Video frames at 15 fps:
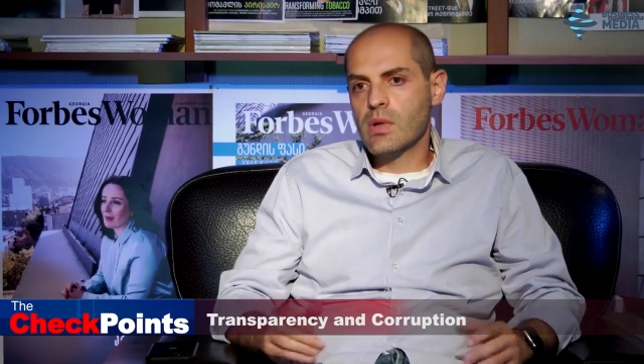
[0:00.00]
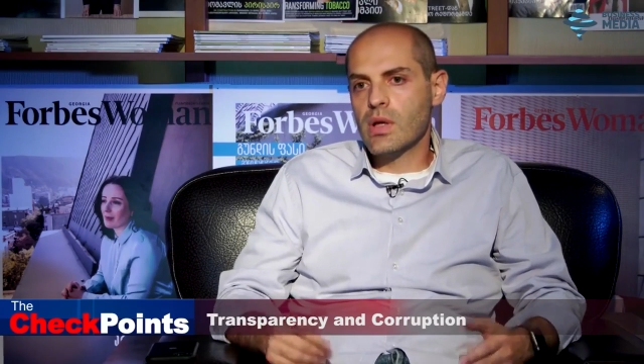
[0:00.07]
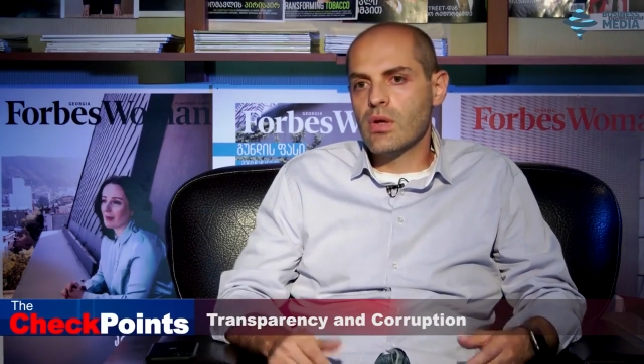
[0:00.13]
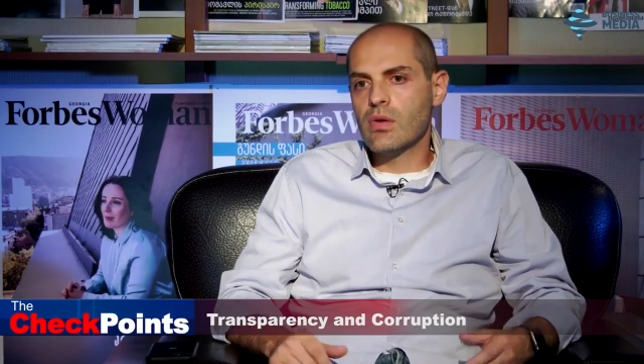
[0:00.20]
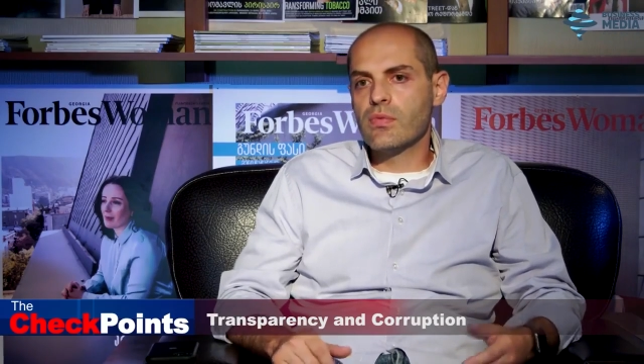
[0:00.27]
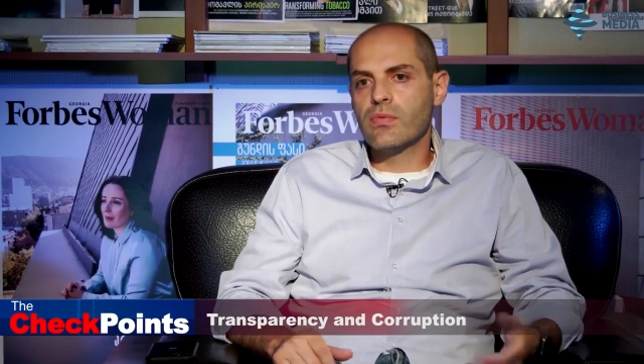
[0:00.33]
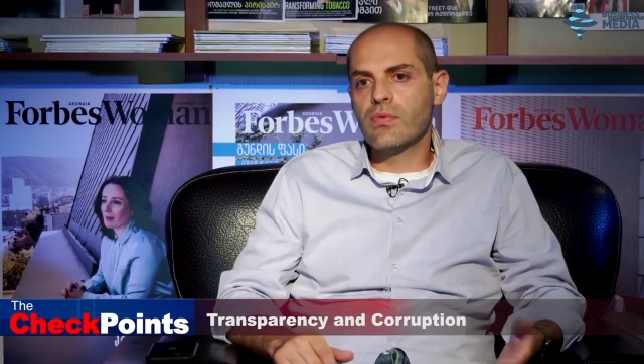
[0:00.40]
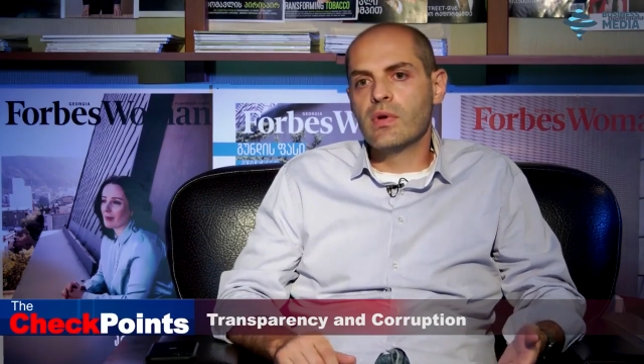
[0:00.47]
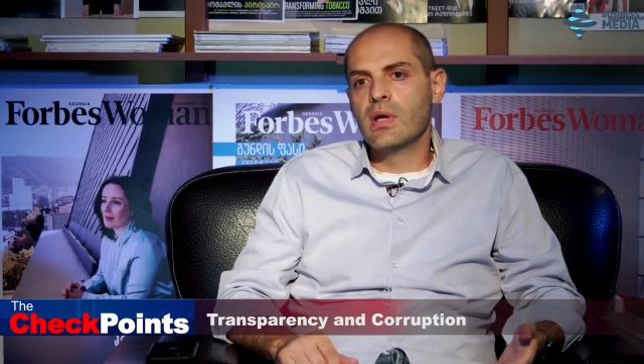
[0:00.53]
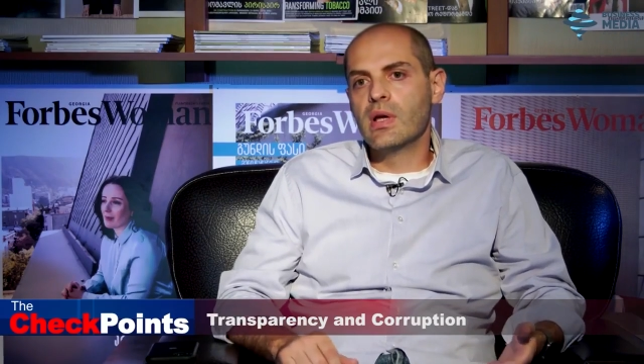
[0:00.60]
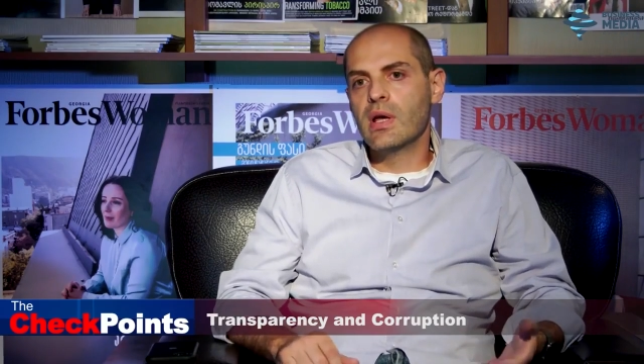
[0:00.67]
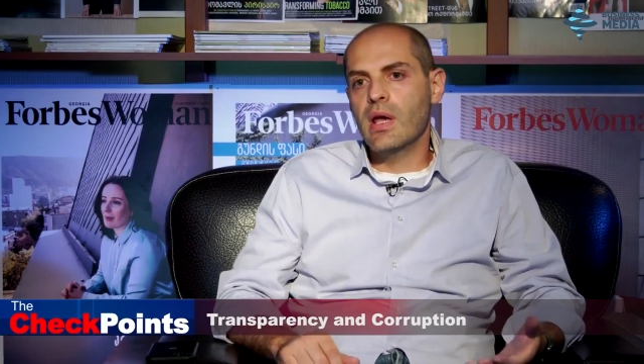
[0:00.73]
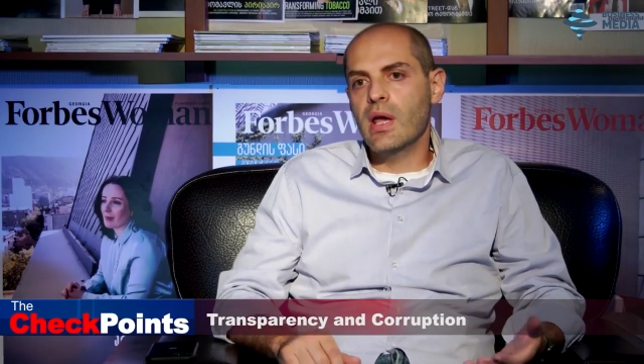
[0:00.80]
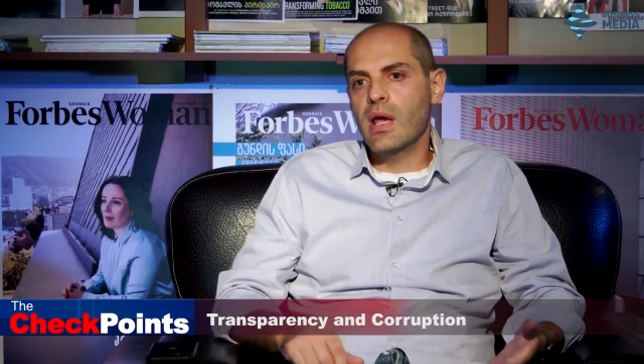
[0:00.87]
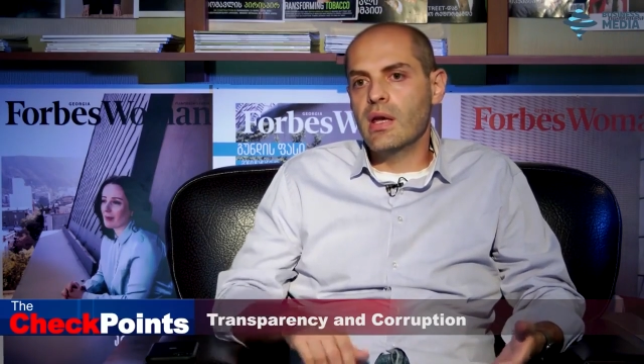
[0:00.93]

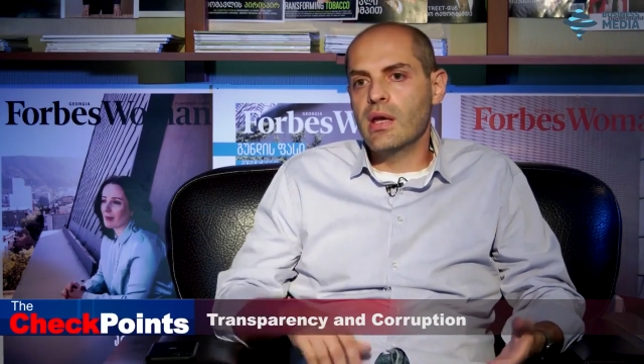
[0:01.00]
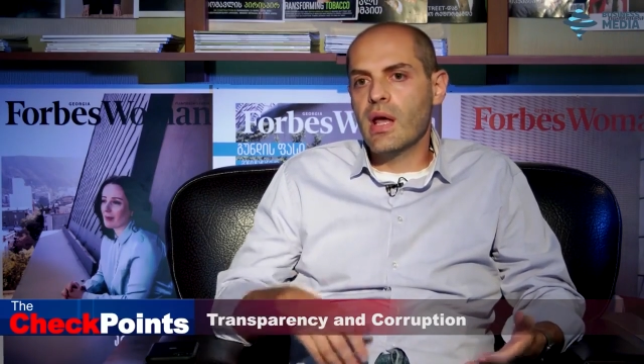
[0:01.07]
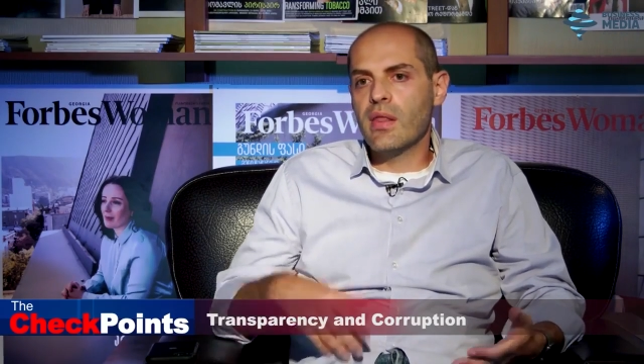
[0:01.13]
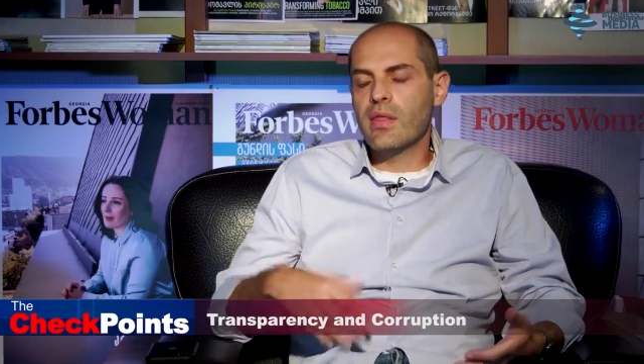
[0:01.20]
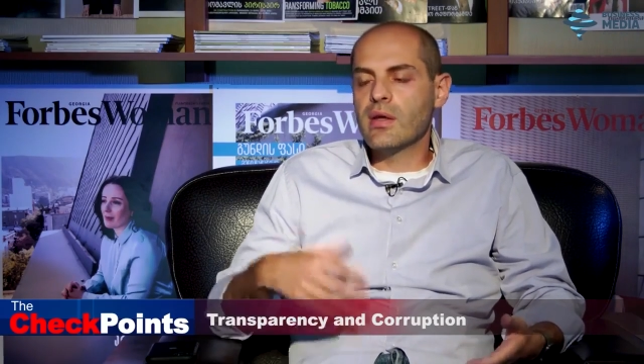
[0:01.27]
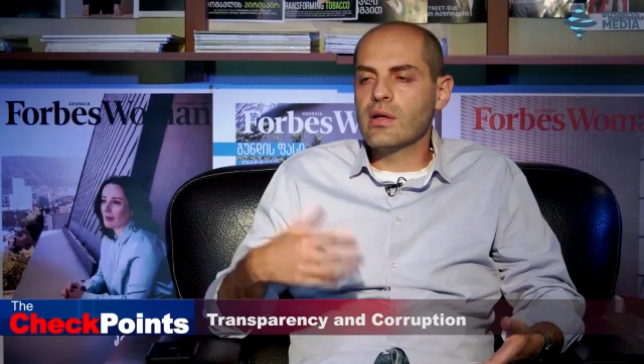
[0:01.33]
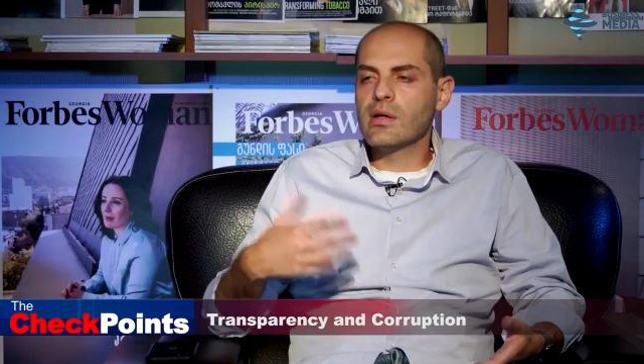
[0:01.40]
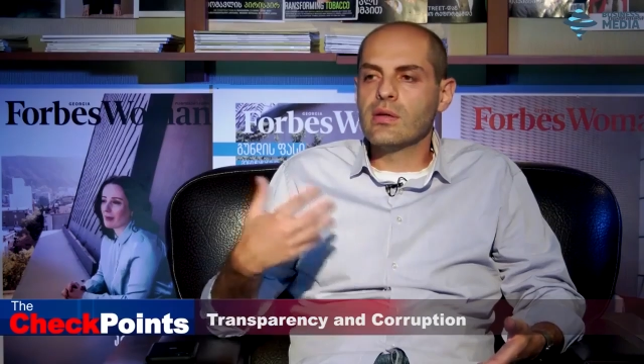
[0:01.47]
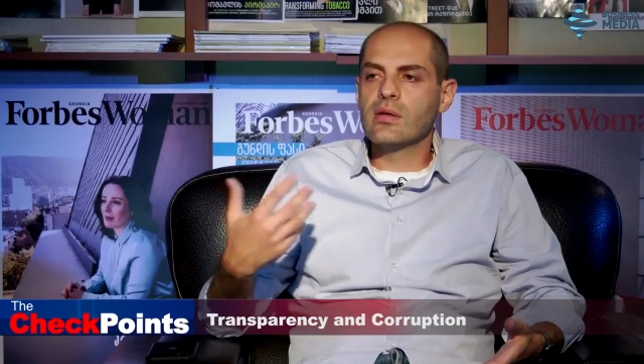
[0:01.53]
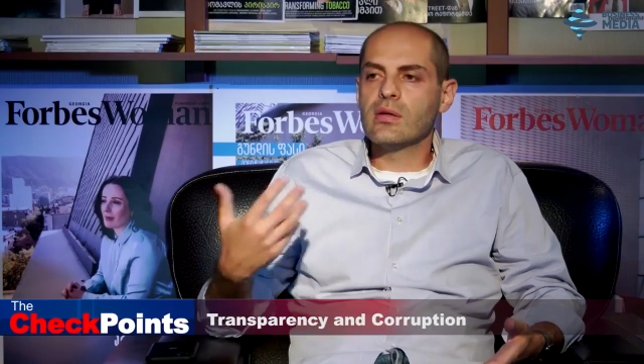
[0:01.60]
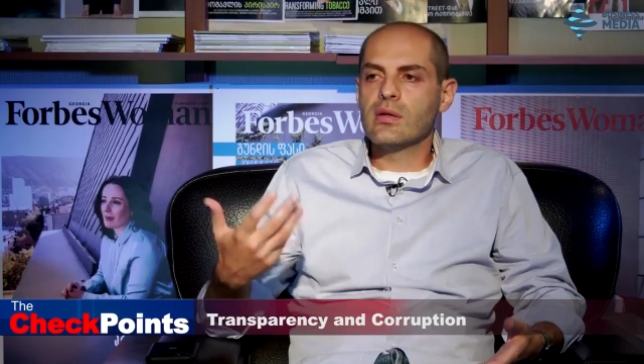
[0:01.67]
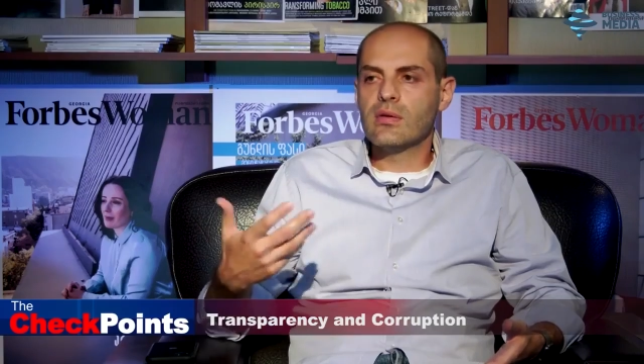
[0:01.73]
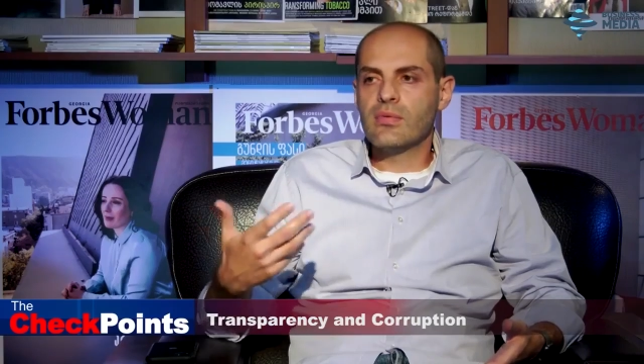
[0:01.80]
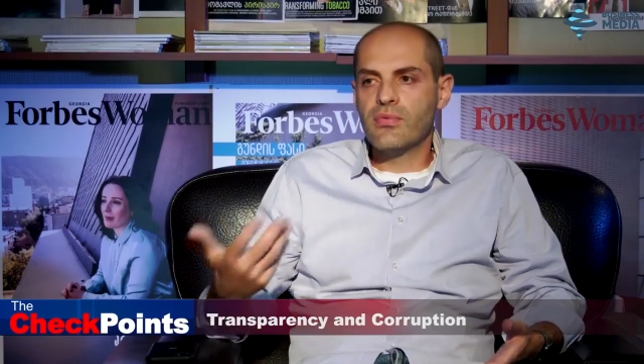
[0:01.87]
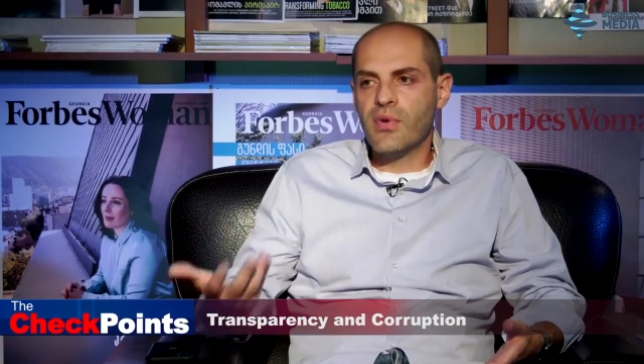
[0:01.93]
another
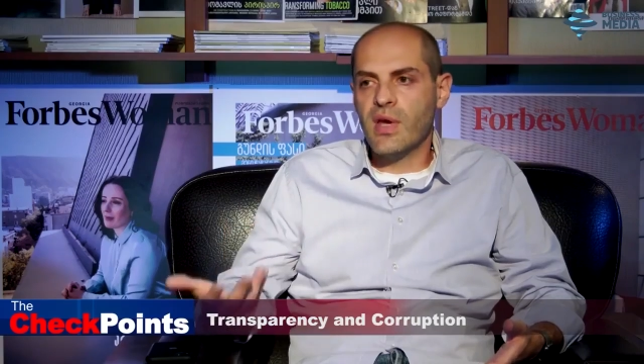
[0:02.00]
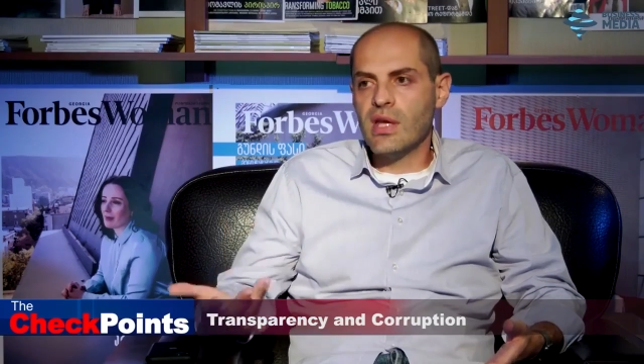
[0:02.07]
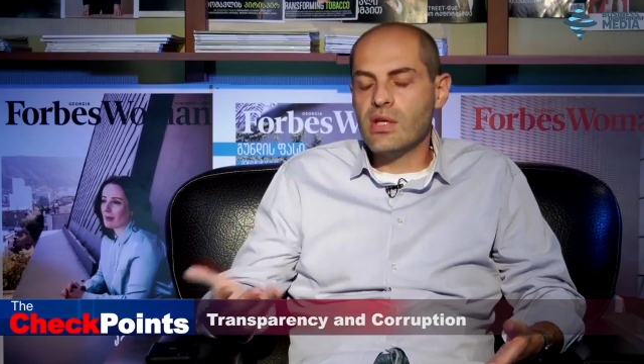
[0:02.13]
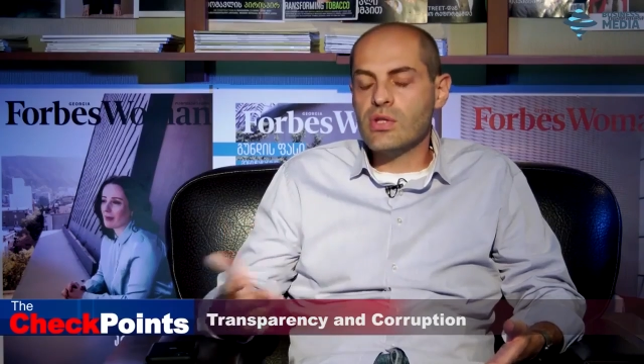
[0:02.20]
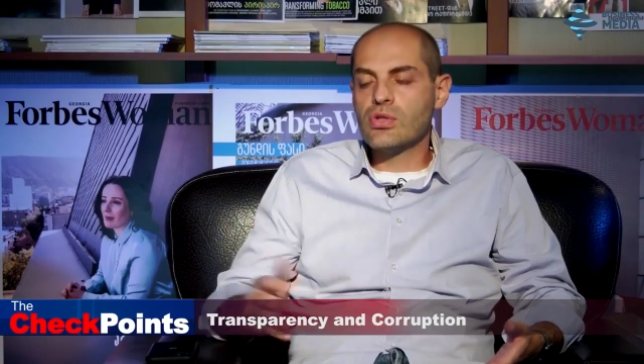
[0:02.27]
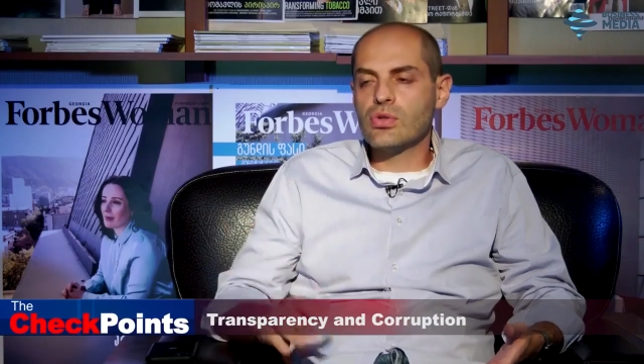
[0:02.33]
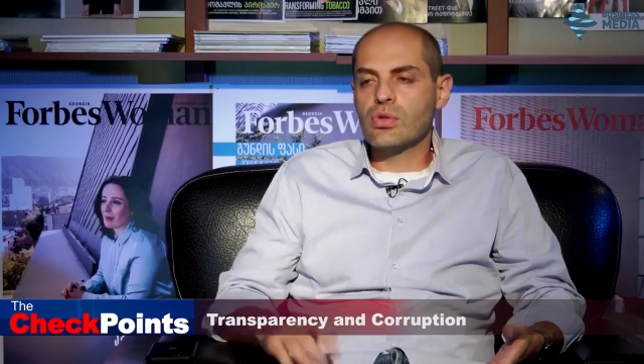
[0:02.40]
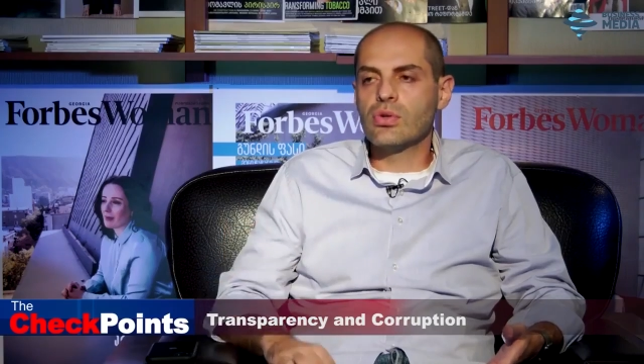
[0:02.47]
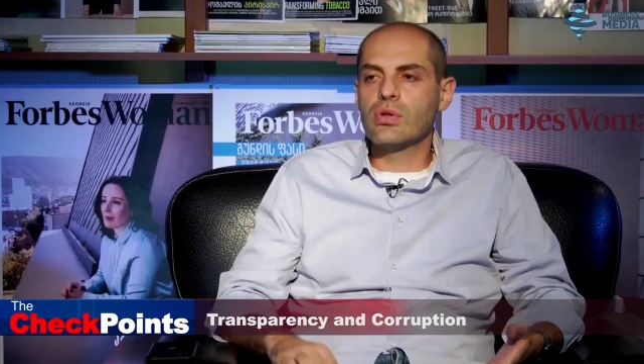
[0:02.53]
face